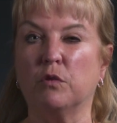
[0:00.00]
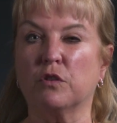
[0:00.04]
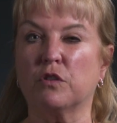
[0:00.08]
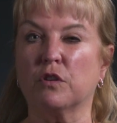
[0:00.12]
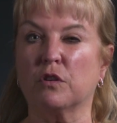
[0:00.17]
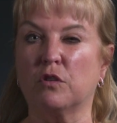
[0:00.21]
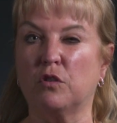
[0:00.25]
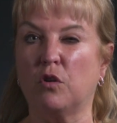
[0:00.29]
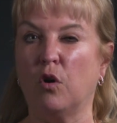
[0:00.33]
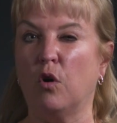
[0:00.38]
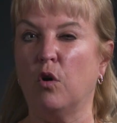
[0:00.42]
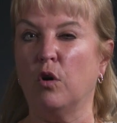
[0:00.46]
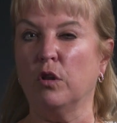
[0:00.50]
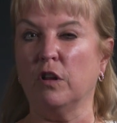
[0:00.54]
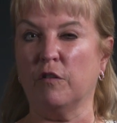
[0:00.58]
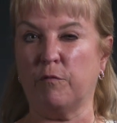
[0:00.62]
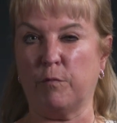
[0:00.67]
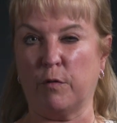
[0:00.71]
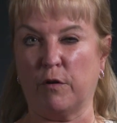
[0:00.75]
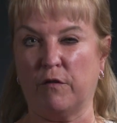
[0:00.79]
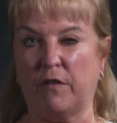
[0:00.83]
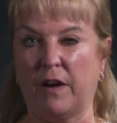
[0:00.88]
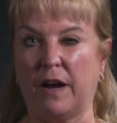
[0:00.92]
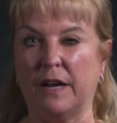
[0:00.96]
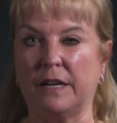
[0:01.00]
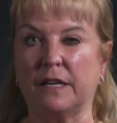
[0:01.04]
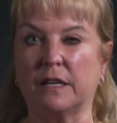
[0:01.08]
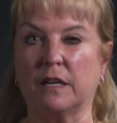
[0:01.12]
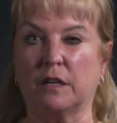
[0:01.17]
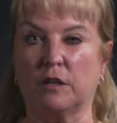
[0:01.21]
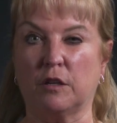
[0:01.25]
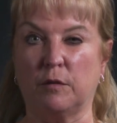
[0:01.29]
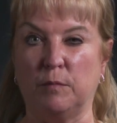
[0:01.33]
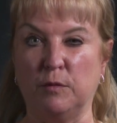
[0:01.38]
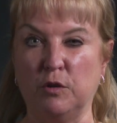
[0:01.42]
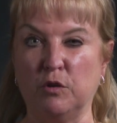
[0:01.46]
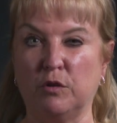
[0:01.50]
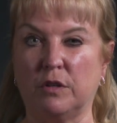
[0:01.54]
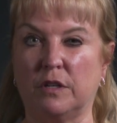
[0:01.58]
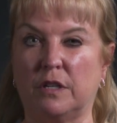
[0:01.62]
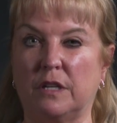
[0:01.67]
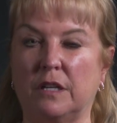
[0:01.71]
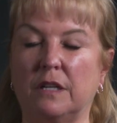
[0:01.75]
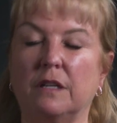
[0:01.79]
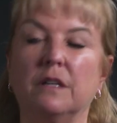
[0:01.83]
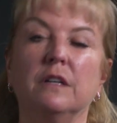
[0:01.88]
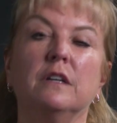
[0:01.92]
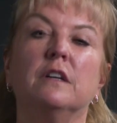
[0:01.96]
with the goal of providing a
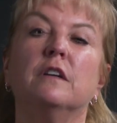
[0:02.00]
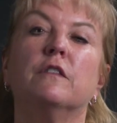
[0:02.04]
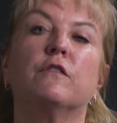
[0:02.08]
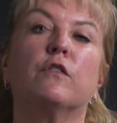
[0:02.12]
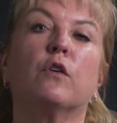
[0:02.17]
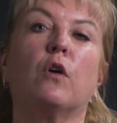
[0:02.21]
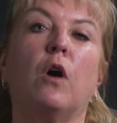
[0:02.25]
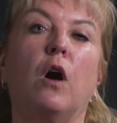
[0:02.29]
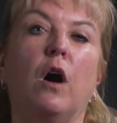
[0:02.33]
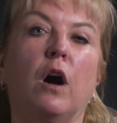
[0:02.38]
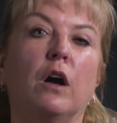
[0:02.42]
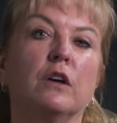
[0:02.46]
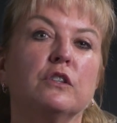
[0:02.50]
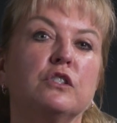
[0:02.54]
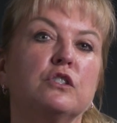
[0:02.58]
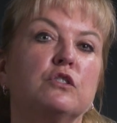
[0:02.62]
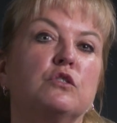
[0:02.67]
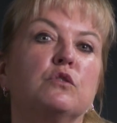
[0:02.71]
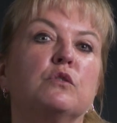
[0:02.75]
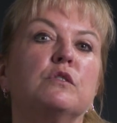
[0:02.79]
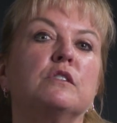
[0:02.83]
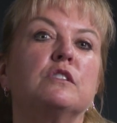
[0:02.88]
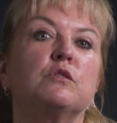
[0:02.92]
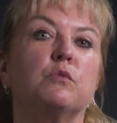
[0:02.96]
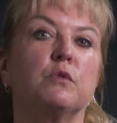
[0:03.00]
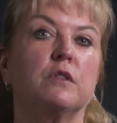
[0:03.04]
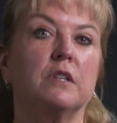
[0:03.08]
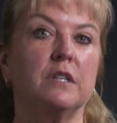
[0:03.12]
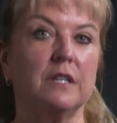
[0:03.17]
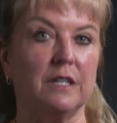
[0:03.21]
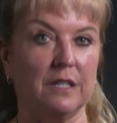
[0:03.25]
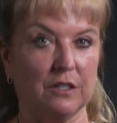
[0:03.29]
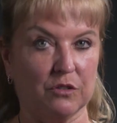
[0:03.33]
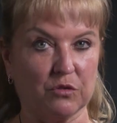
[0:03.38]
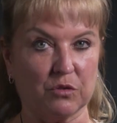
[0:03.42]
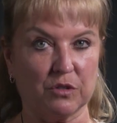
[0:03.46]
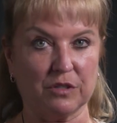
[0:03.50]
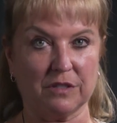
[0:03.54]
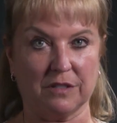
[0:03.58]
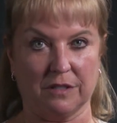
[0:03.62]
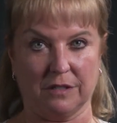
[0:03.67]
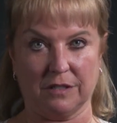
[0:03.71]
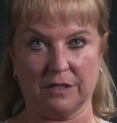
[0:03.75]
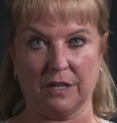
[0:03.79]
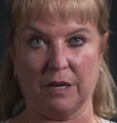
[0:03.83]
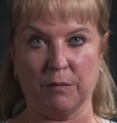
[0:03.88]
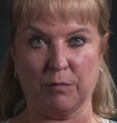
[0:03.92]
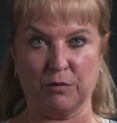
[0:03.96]
community for all students with an interest
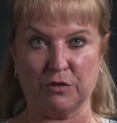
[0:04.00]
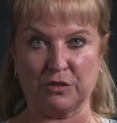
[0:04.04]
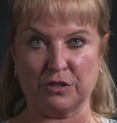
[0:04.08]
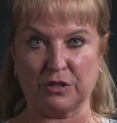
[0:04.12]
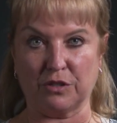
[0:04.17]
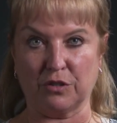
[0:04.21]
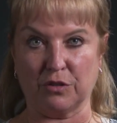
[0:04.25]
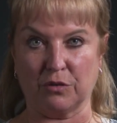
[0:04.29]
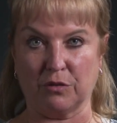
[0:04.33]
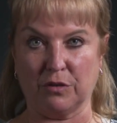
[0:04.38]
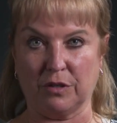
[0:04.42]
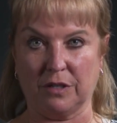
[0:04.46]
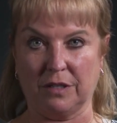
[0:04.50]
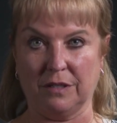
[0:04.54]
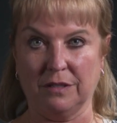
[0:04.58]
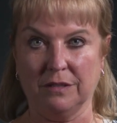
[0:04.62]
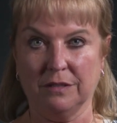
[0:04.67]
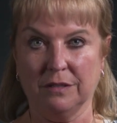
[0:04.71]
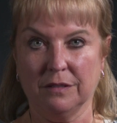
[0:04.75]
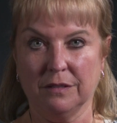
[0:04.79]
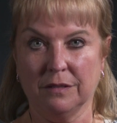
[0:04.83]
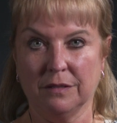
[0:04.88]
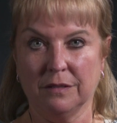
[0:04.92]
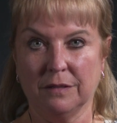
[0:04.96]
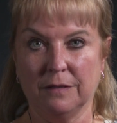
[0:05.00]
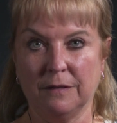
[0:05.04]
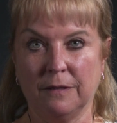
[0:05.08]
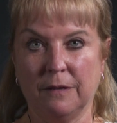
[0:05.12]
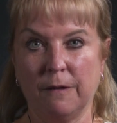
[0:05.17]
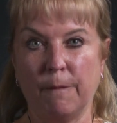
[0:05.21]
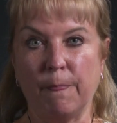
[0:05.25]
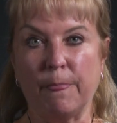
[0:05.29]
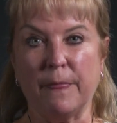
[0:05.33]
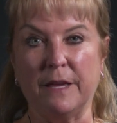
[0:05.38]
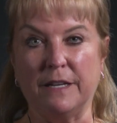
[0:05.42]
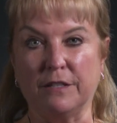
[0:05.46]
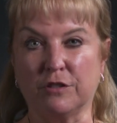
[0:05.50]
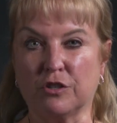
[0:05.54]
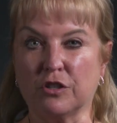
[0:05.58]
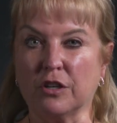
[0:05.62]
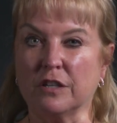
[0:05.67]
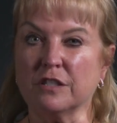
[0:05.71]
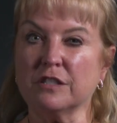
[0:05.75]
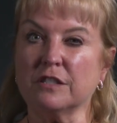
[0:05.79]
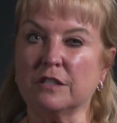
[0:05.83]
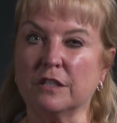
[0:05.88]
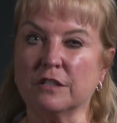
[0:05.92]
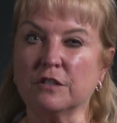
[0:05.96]
in cybersecurity. In
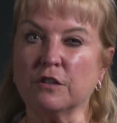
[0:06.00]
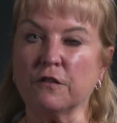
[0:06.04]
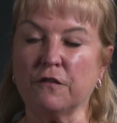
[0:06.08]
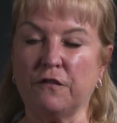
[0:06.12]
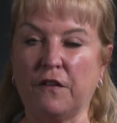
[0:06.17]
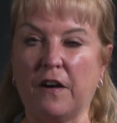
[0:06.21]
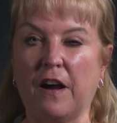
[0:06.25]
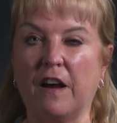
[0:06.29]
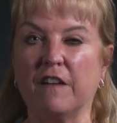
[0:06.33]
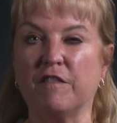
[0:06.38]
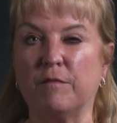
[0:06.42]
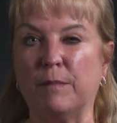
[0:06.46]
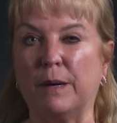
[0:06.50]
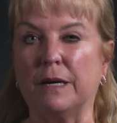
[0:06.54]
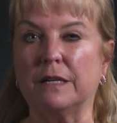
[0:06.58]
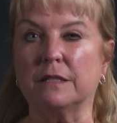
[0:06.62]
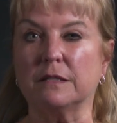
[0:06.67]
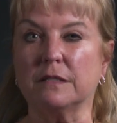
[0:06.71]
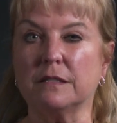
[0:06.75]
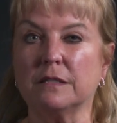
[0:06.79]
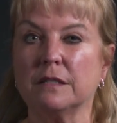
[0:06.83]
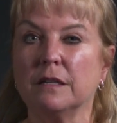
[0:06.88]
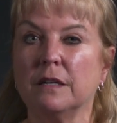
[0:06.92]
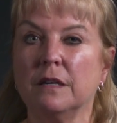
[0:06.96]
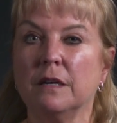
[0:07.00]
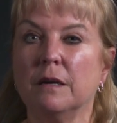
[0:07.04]
just under five months,